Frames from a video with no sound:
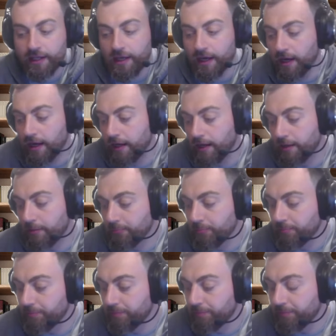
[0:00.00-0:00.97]

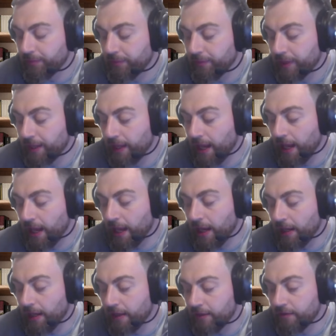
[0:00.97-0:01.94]
Um,
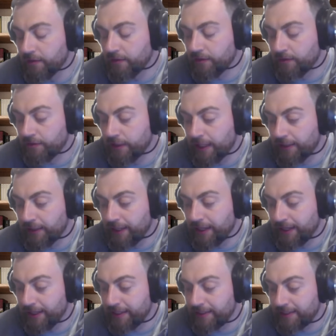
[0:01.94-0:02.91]
and let Len
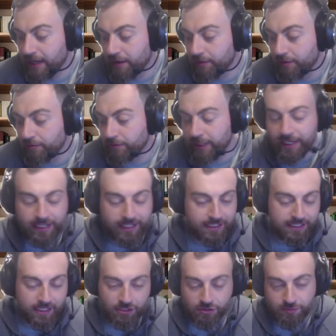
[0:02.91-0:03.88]
Ikitau, Len
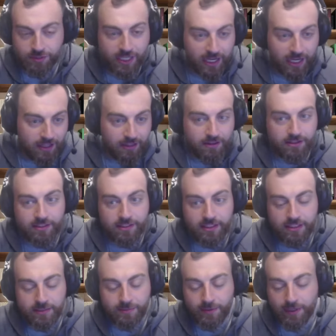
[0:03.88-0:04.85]
Ikitau should retain a
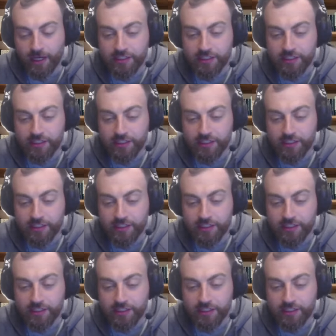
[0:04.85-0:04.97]
thirteenth spot.